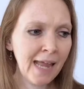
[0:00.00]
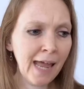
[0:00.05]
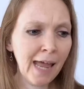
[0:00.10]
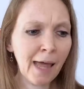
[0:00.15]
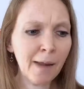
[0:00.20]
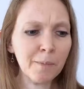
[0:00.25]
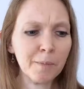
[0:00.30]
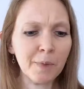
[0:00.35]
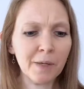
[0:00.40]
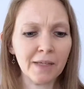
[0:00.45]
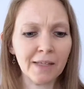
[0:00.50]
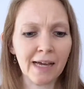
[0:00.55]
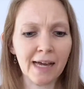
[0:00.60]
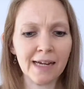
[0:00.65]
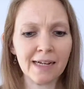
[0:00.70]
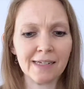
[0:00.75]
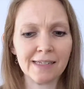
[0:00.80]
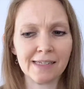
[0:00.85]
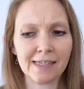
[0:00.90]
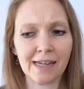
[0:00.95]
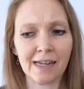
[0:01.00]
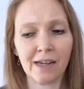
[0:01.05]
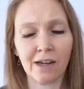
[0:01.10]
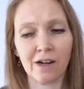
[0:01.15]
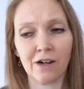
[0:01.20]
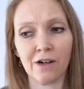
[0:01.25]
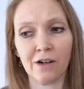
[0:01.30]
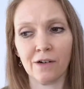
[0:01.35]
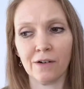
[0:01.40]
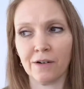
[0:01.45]
And Paulina's like,
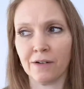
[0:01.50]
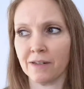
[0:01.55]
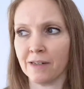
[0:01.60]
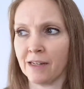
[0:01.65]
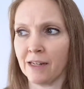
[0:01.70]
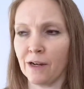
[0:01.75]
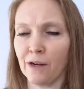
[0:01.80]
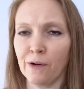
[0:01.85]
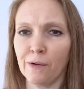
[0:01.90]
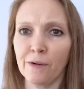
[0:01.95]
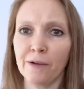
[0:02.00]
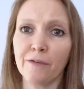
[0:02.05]
oh, you know,